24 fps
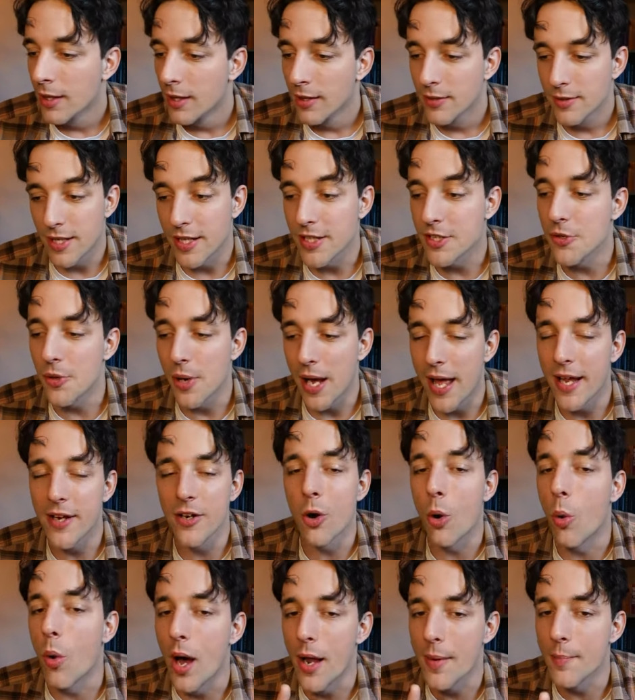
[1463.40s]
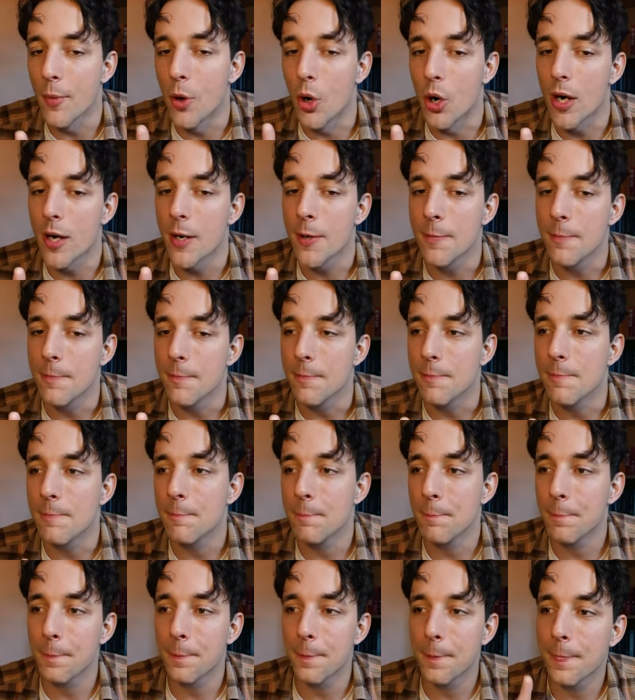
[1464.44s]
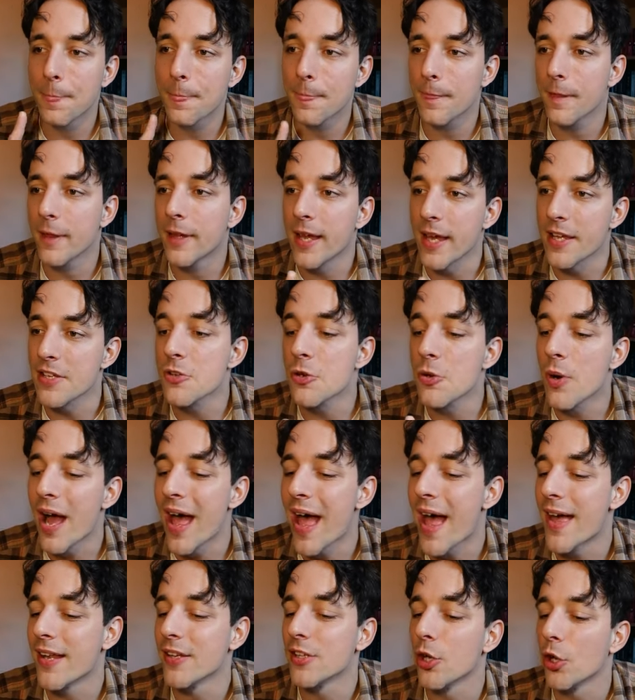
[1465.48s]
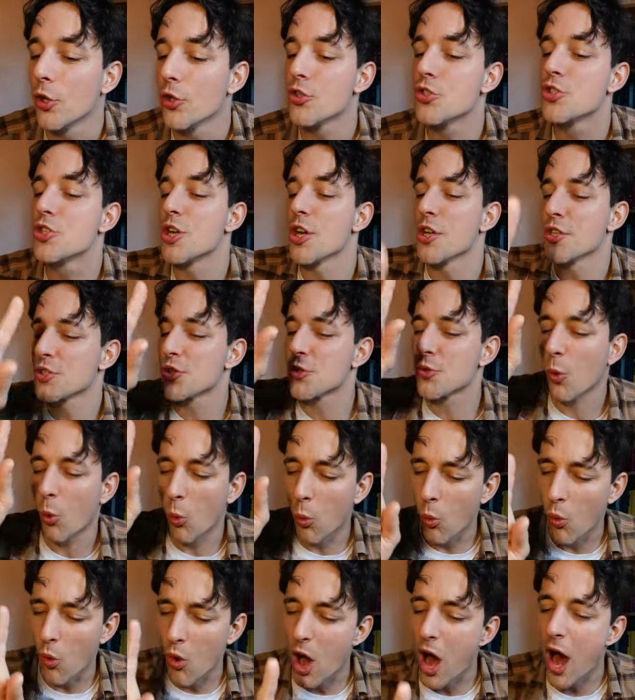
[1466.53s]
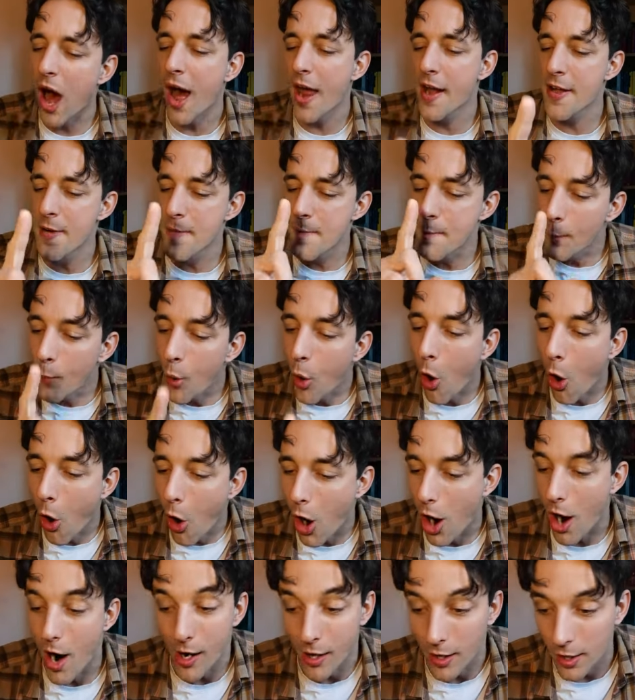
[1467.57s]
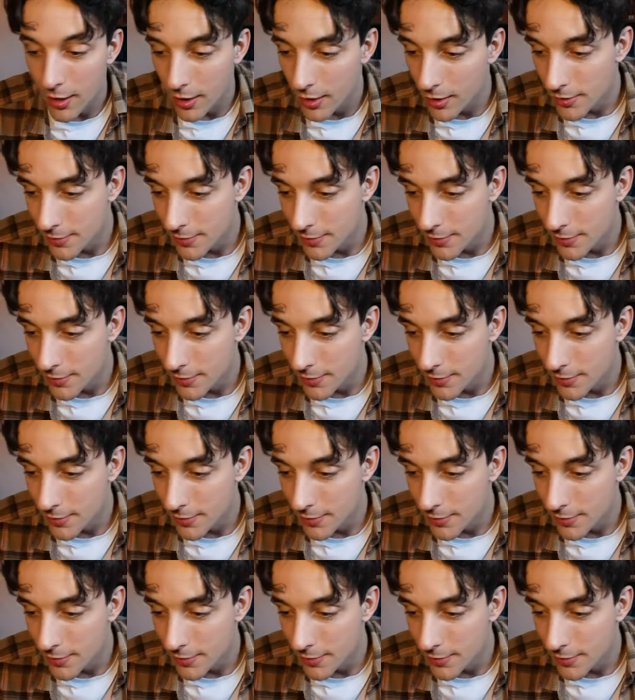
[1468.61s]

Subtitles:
Can you handle one more? Can you handle just one more?